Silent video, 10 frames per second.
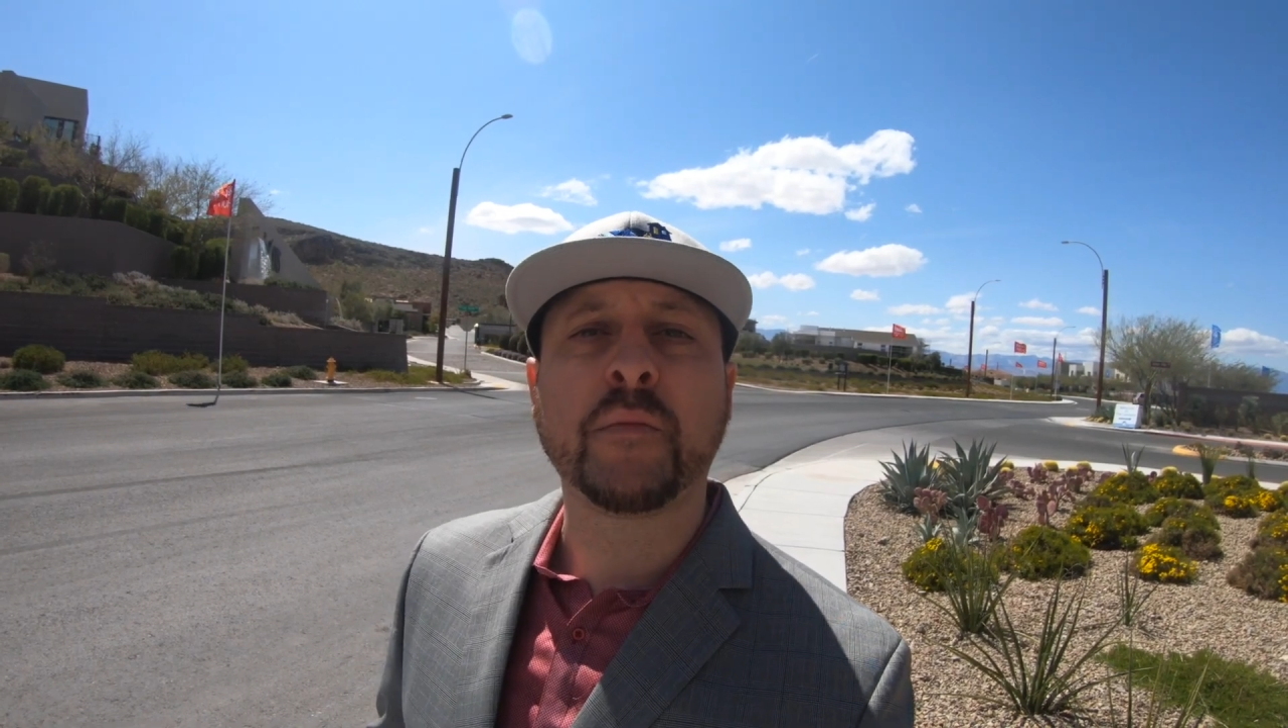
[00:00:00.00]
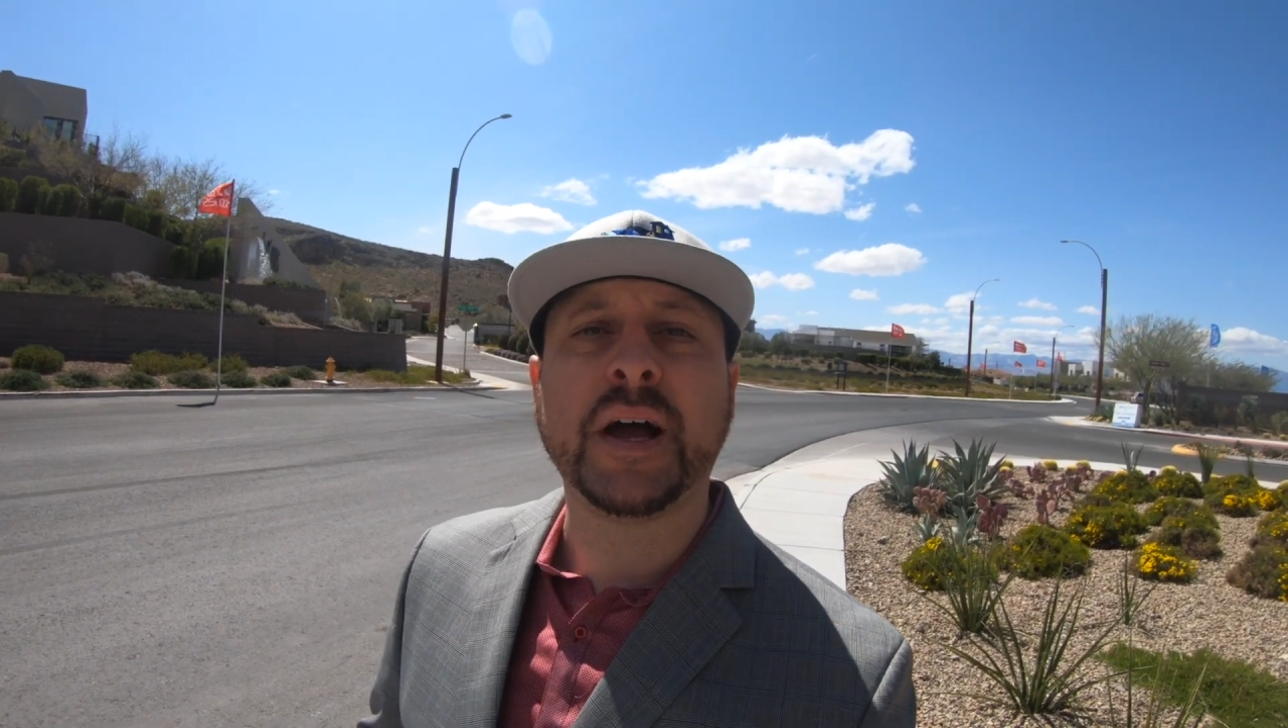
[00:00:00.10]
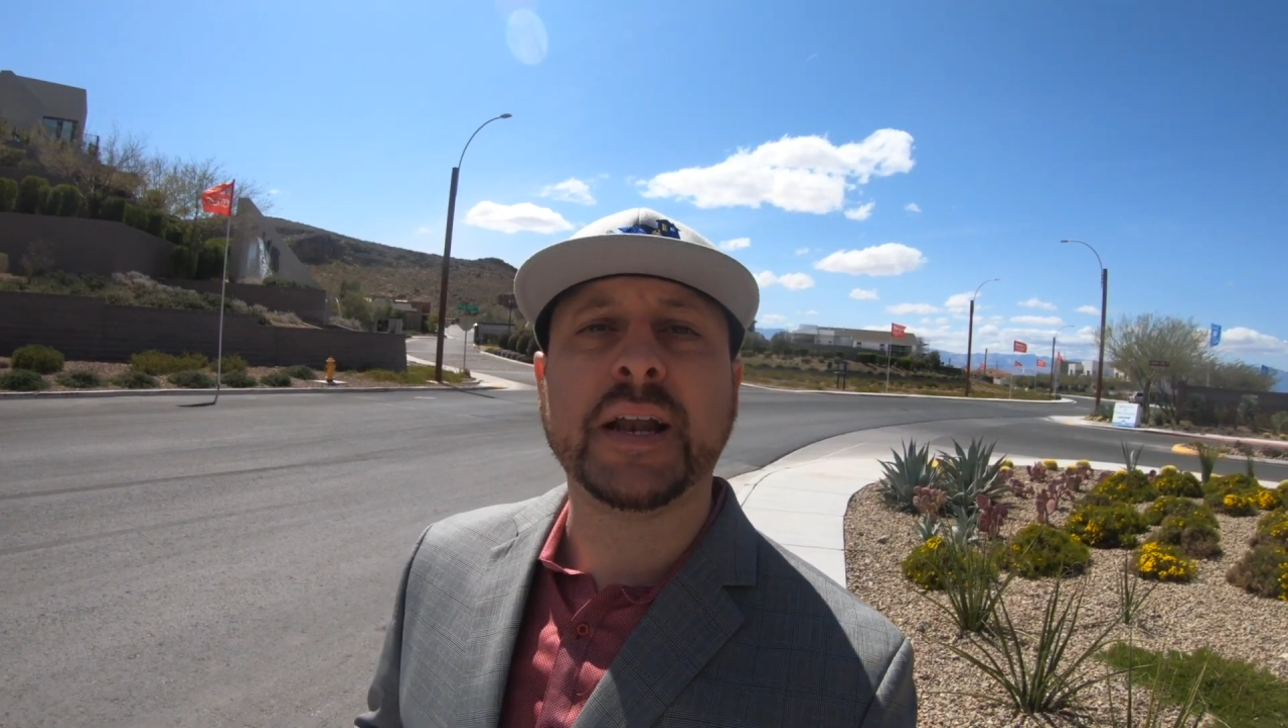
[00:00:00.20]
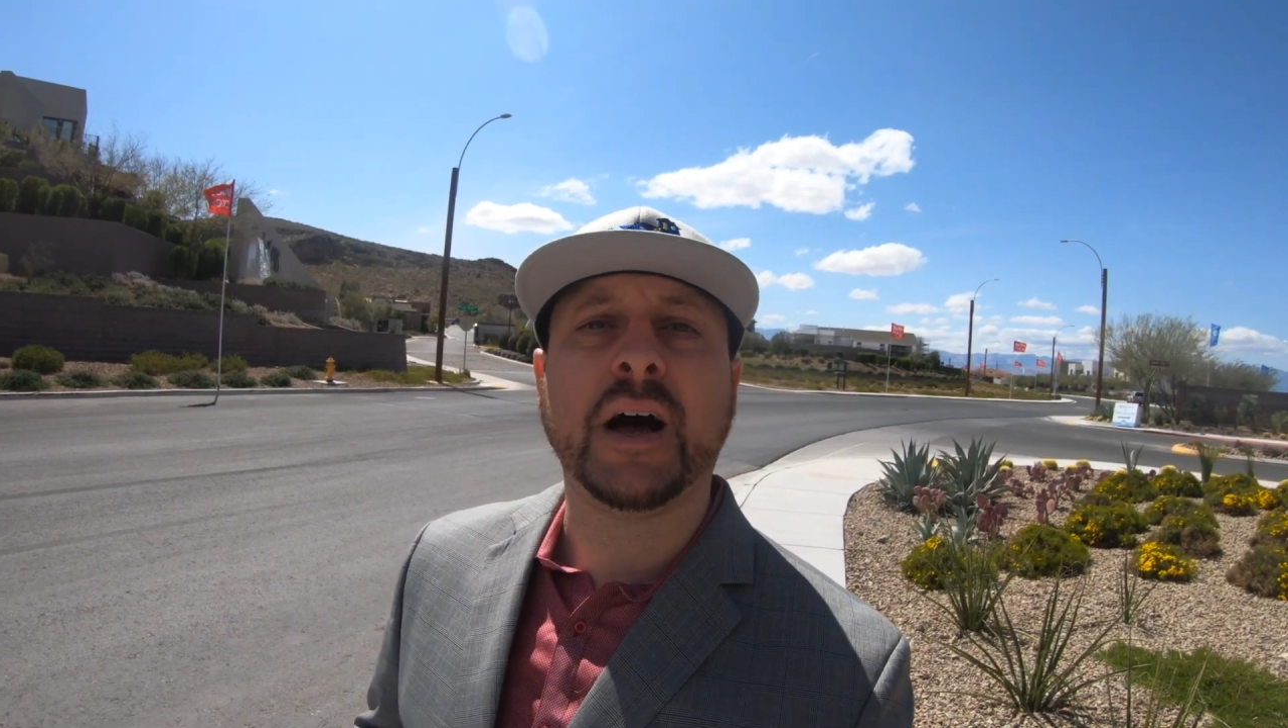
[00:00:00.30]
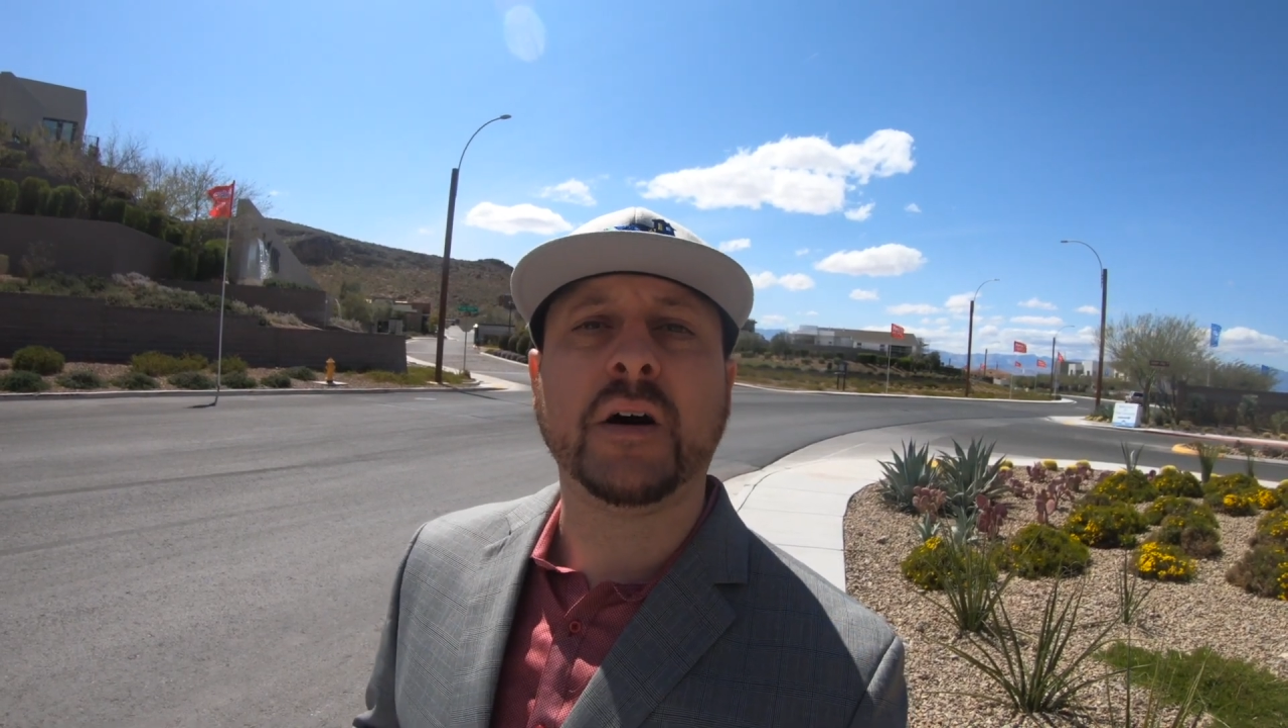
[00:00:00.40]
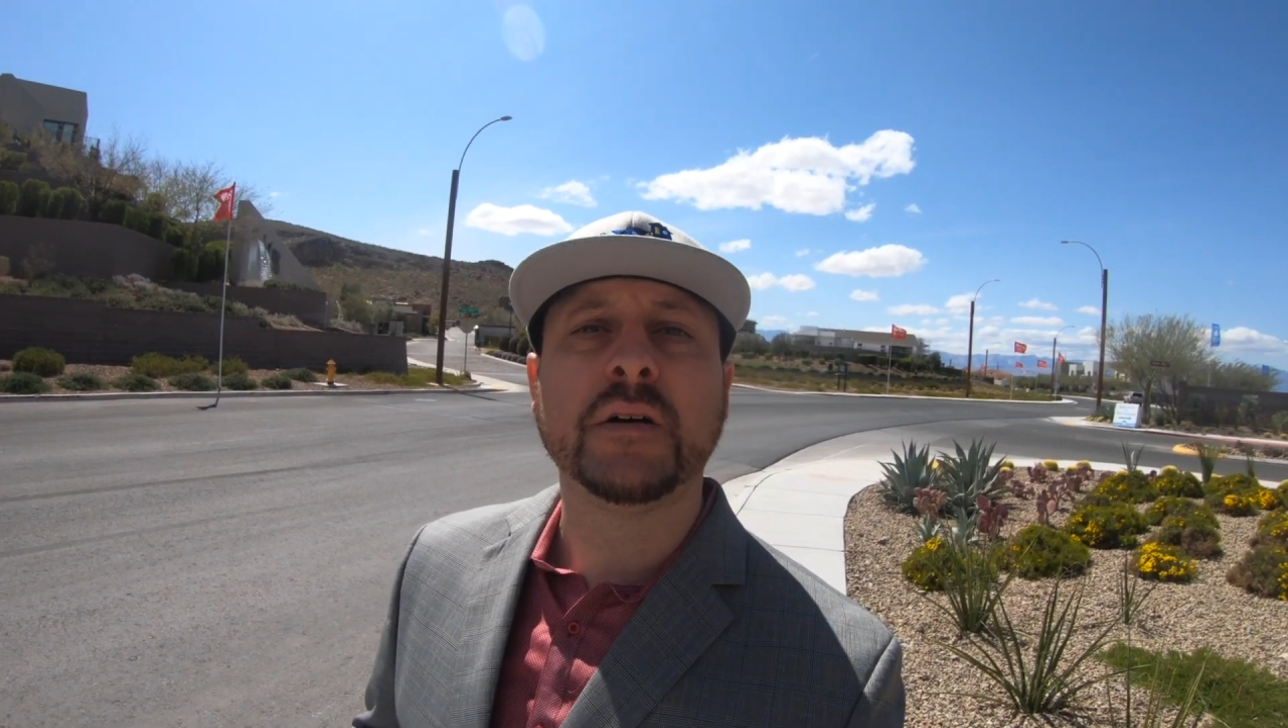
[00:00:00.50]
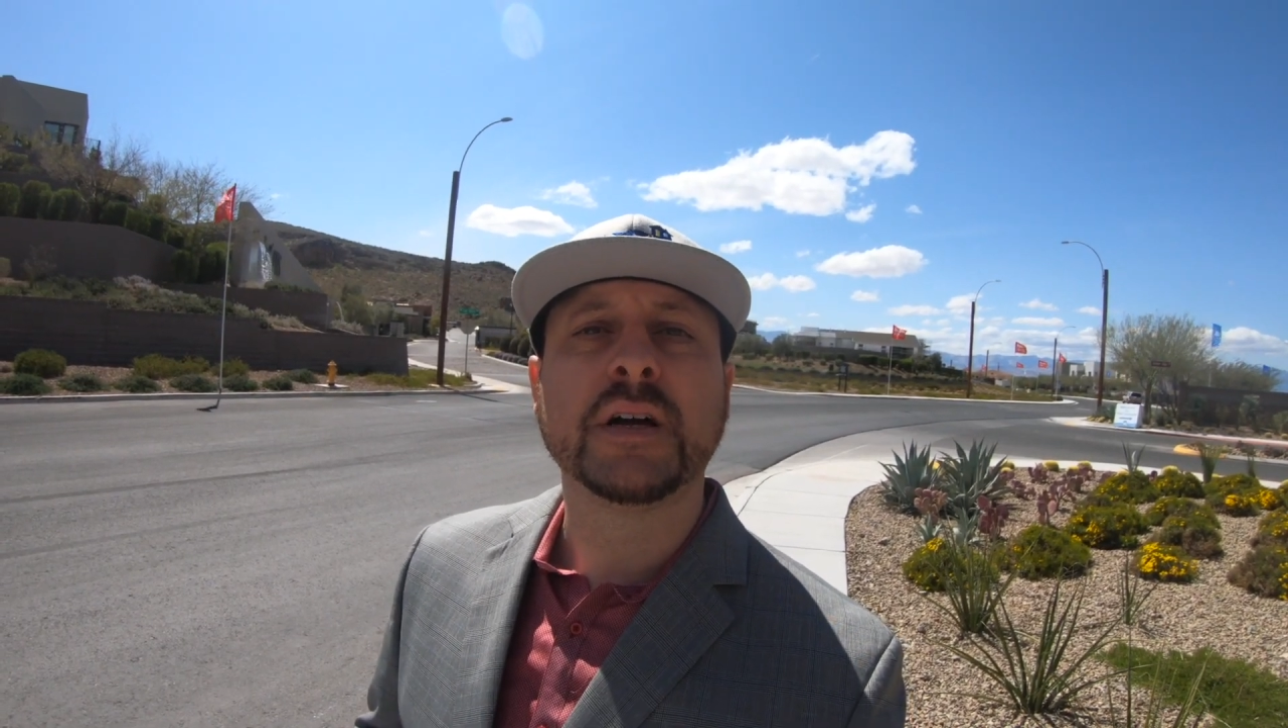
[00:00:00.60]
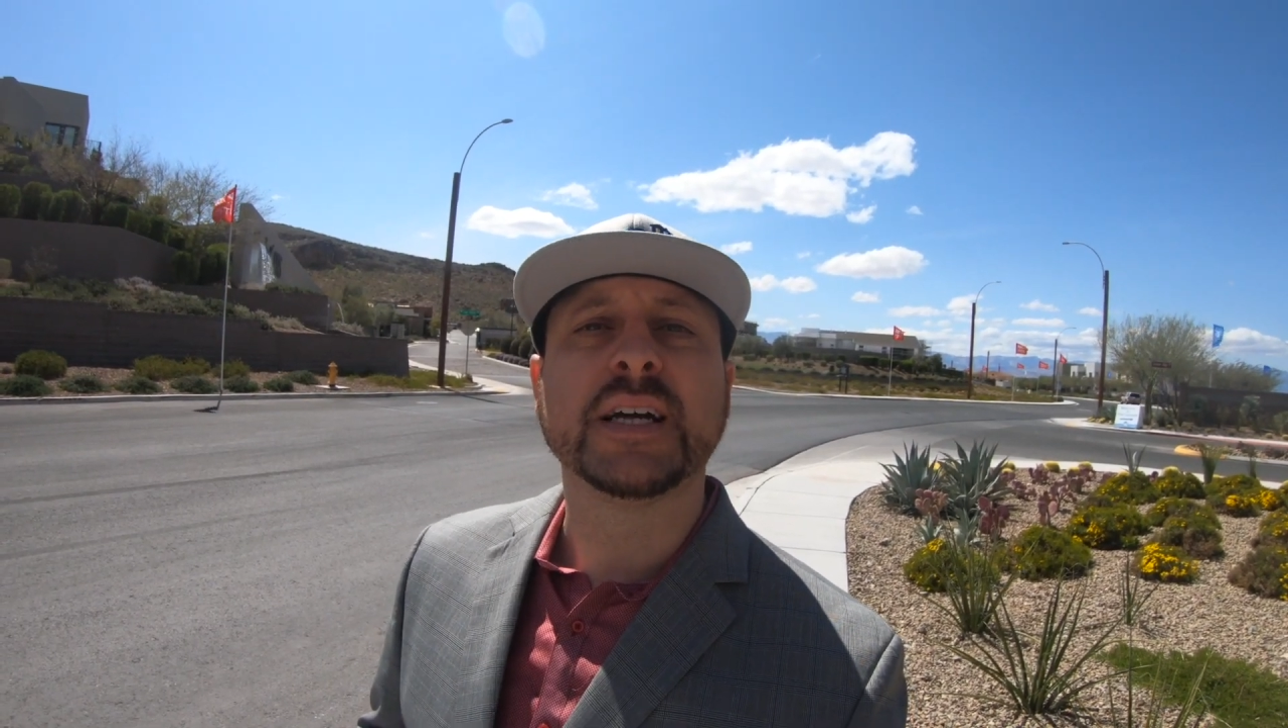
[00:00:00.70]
right now